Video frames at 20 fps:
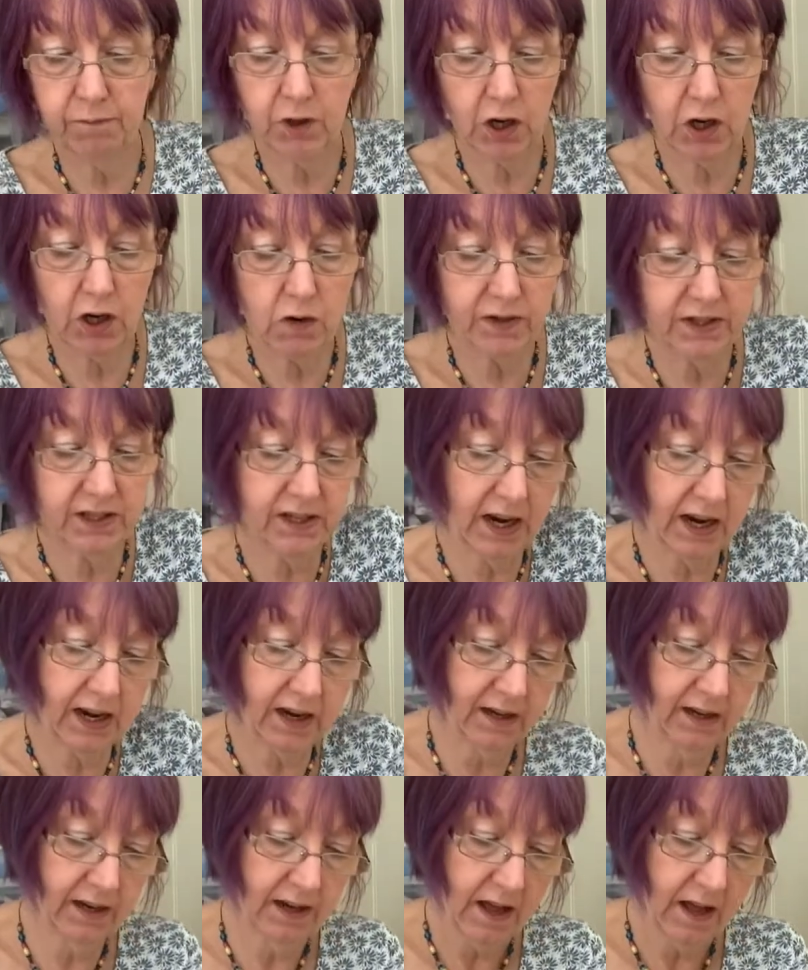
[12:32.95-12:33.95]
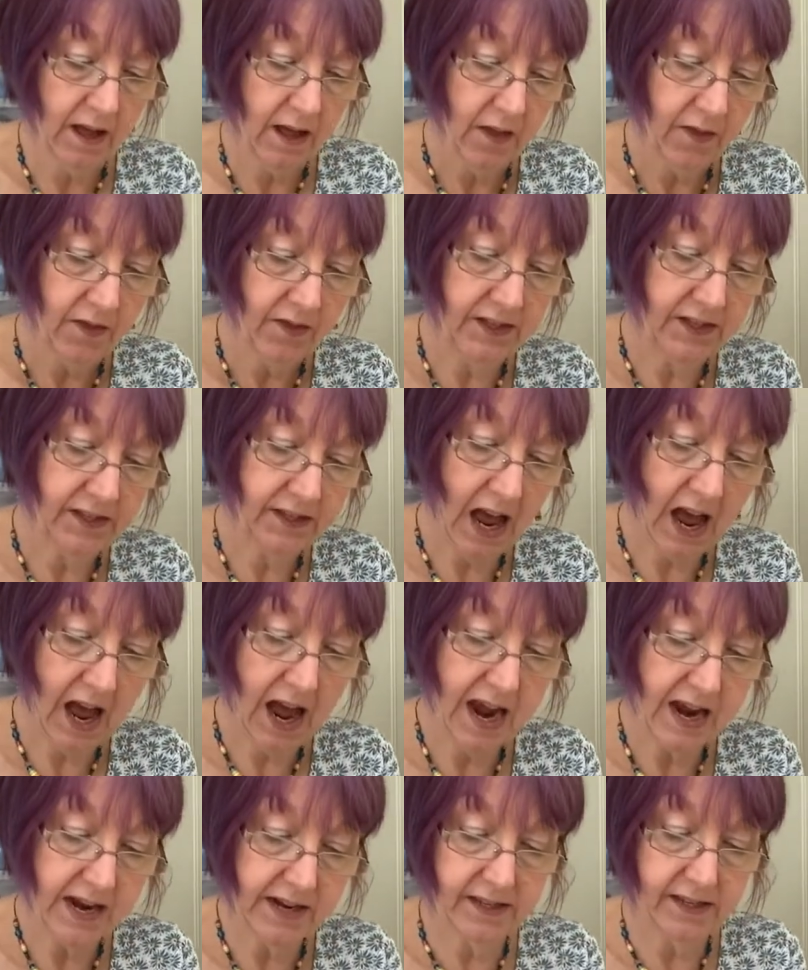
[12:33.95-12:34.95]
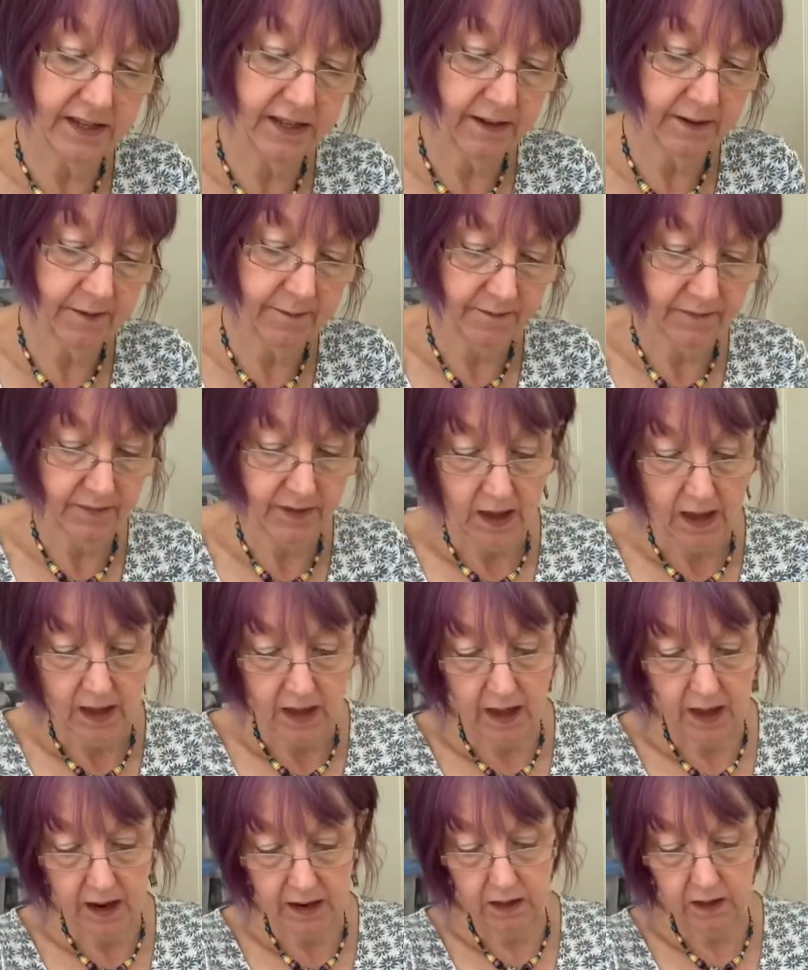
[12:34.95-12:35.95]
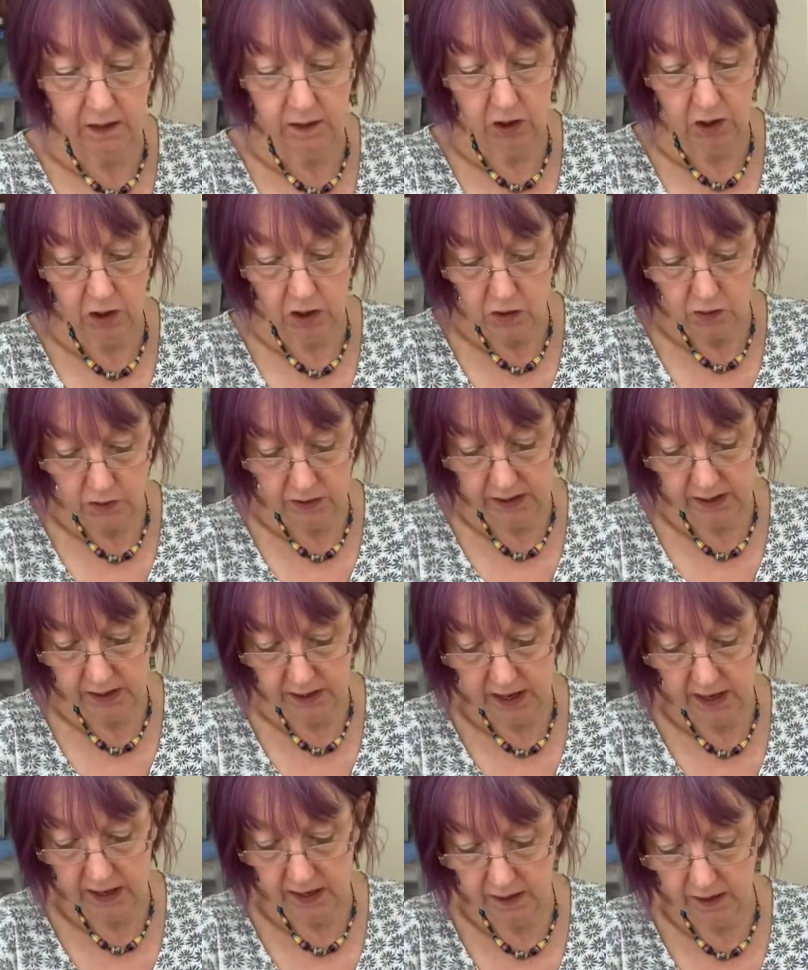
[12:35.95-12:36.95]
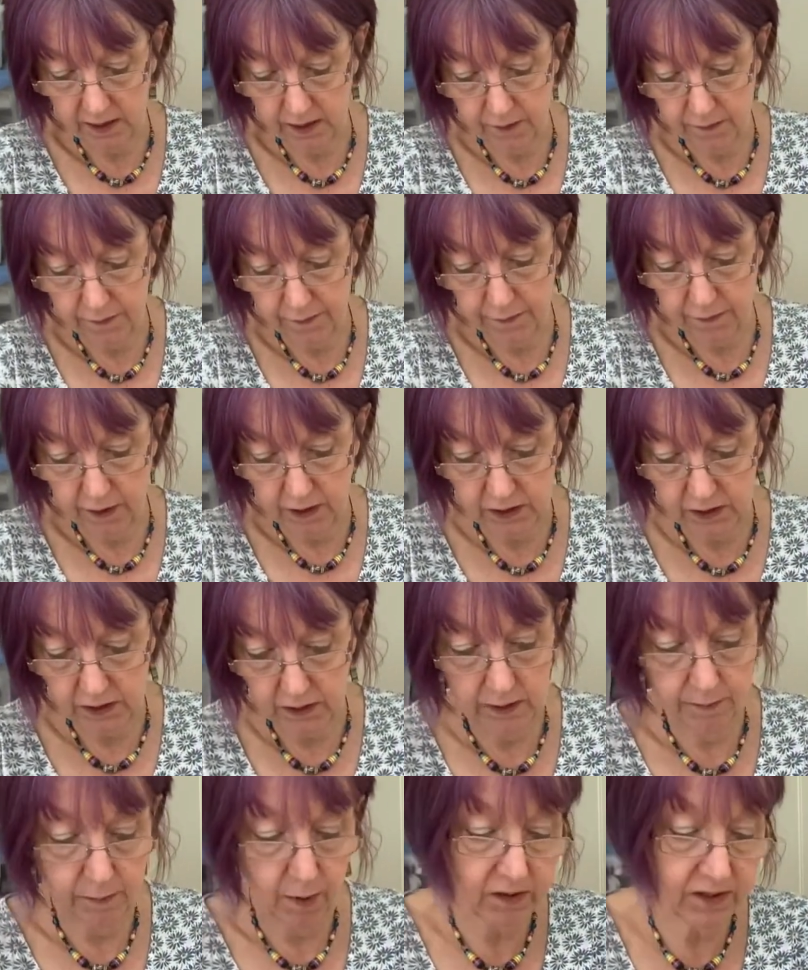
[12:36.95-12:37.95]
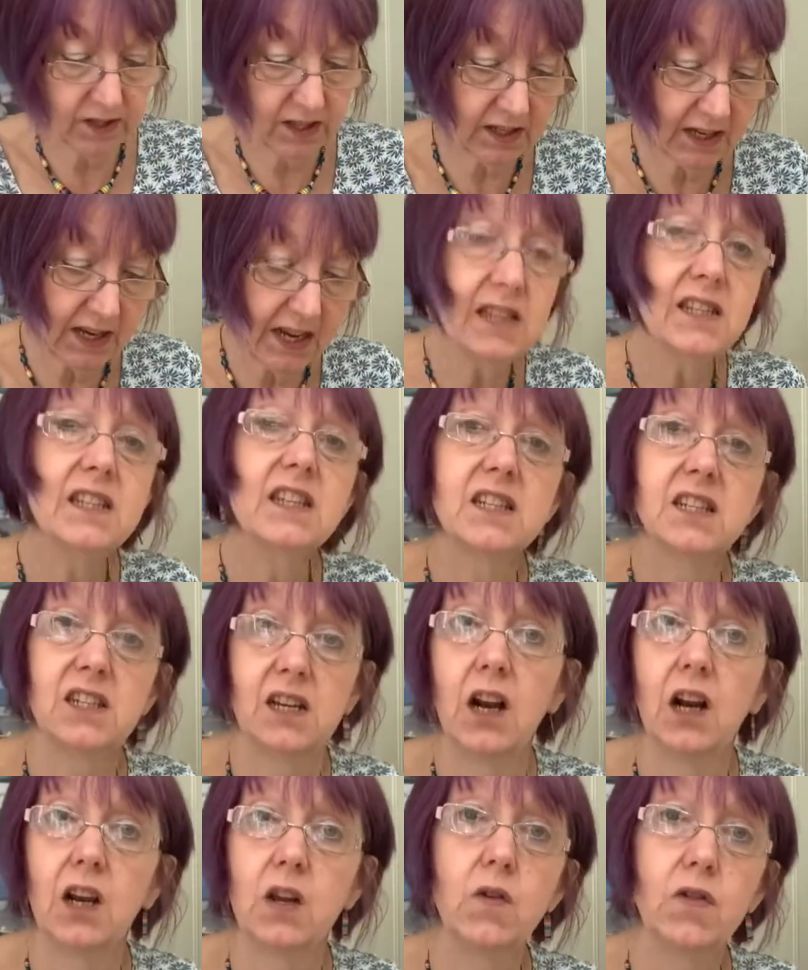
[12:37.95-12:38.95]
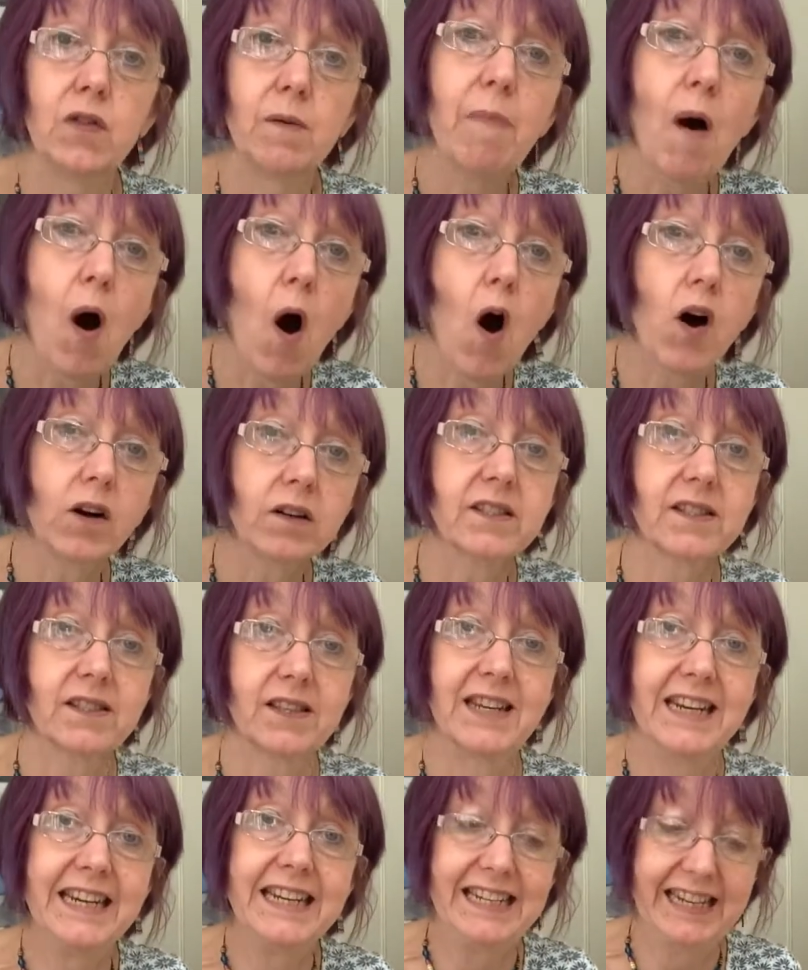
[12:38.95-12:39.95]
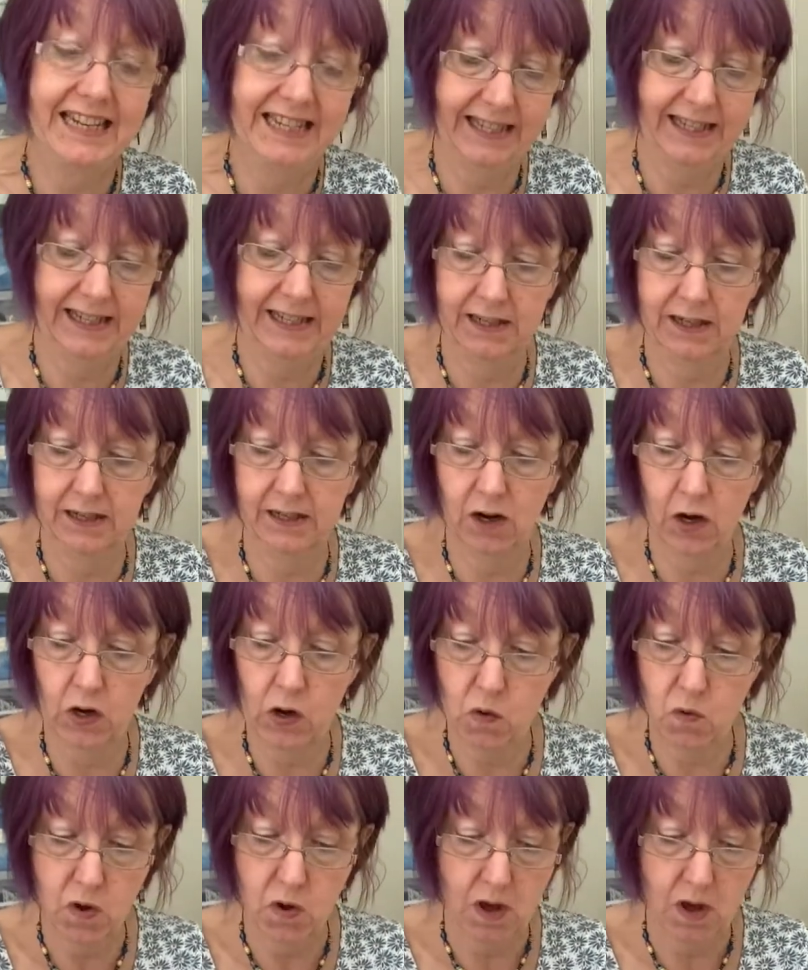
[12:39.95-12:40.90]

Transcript: glue stick the sides, and I'll glue stick the front of the box. It's easier to glue the box than it is to glue